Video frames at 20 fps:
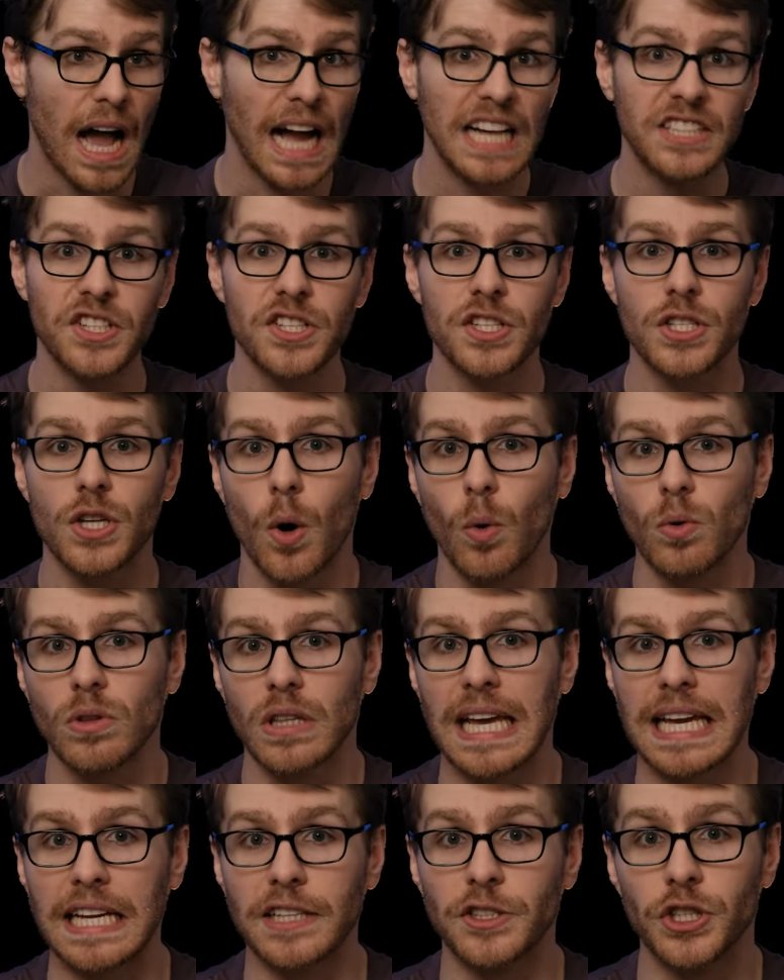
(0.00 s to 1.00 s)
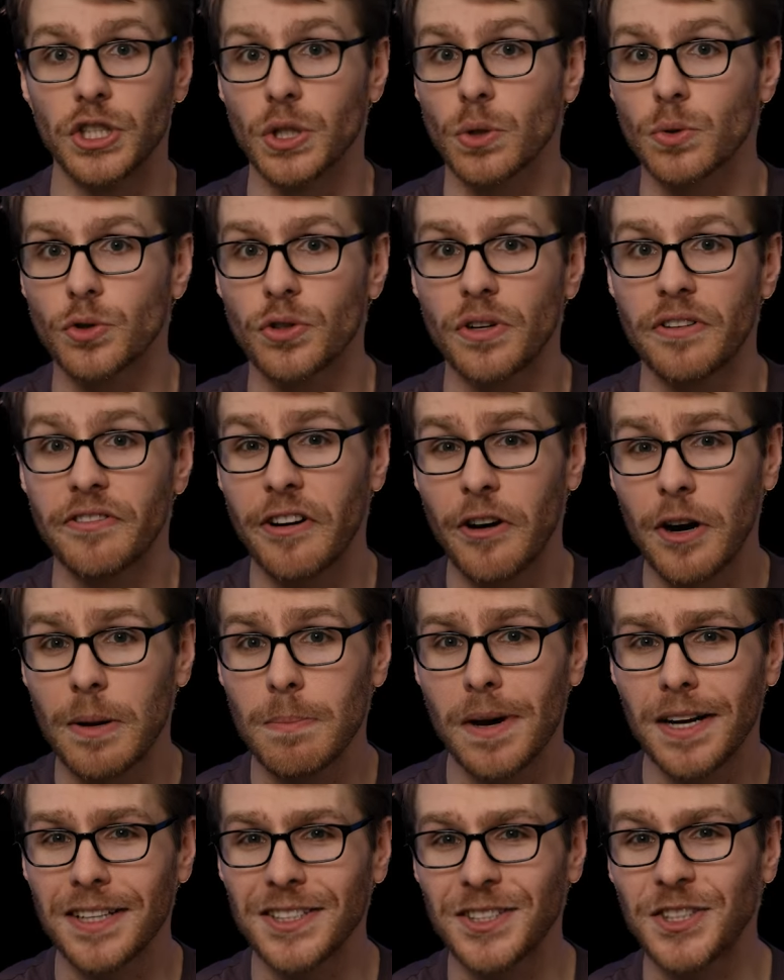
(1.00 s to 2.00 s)
I just don't like children very
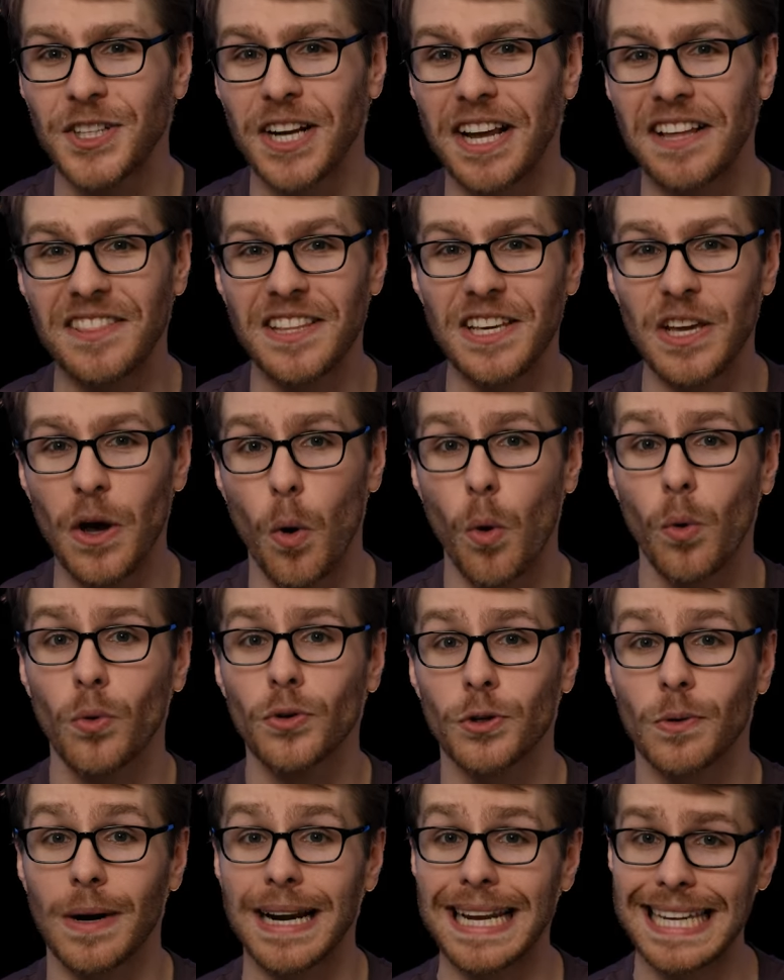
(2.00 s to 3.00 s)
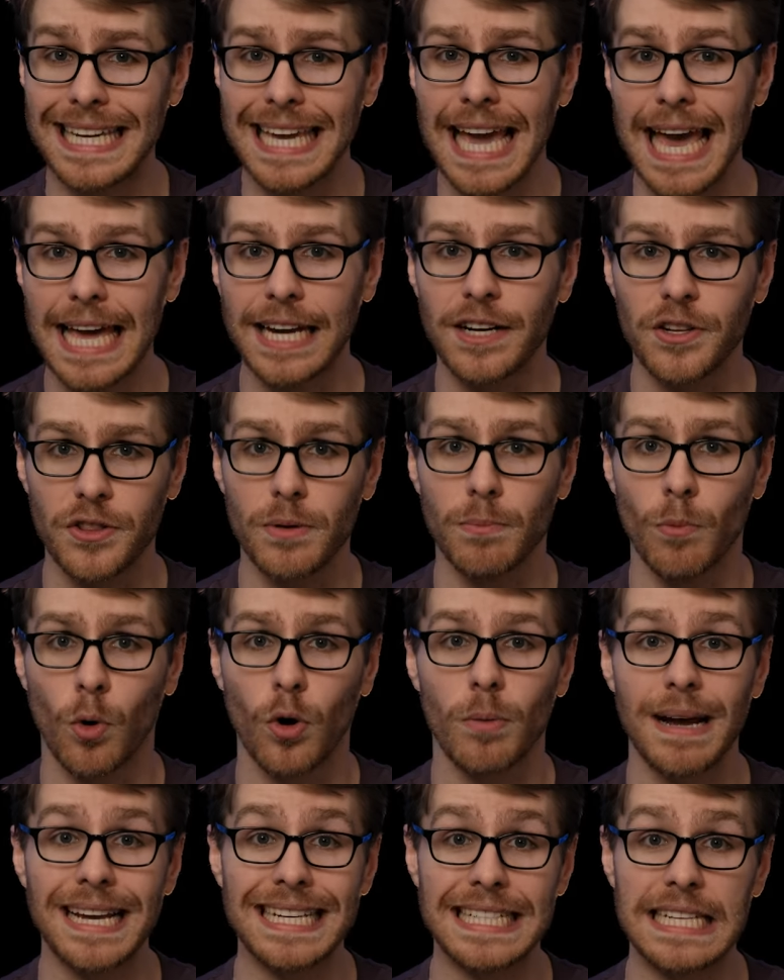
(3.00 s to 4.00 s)
much, and the older I get, the
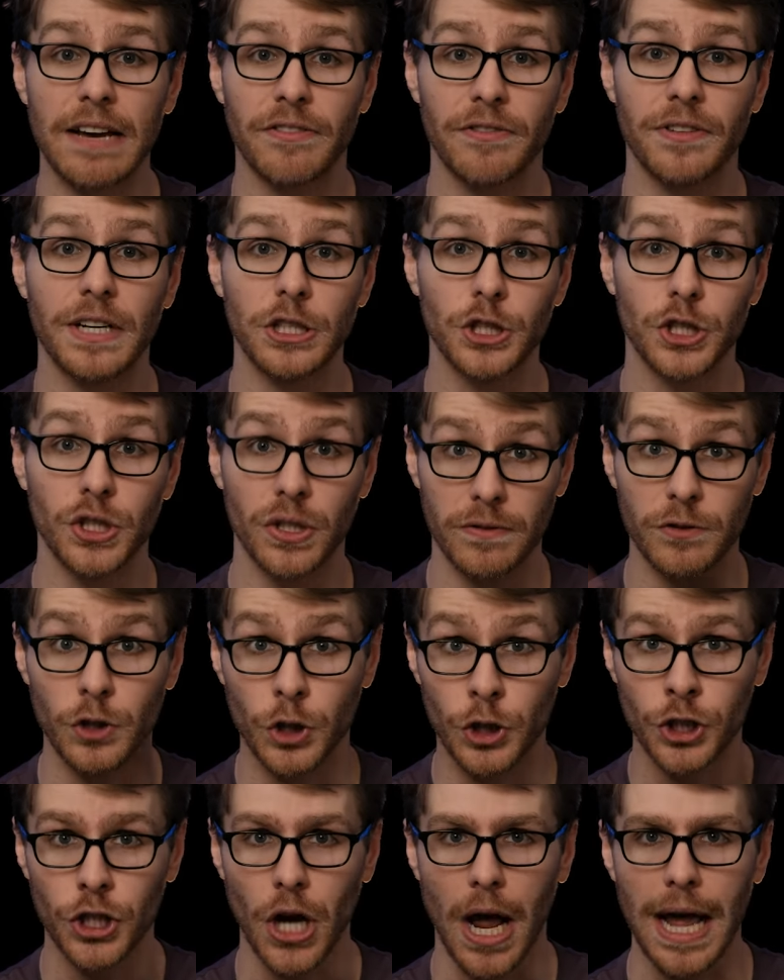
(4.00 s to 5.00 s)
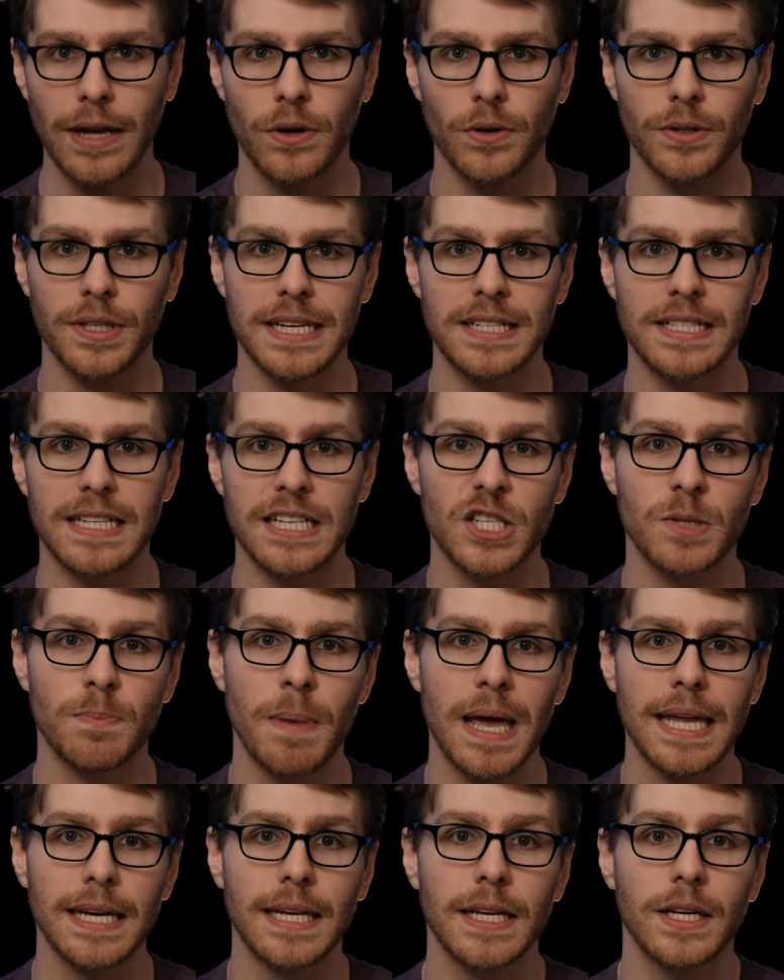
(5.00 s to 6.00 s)
more my definition of child has
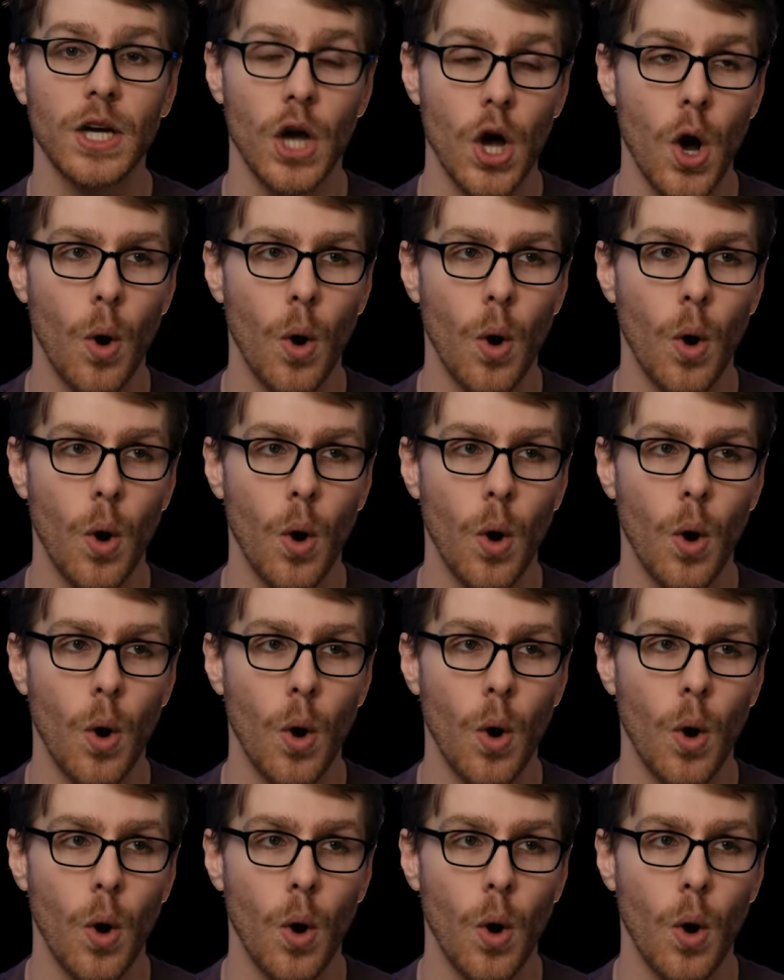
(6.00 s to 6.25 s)
expanded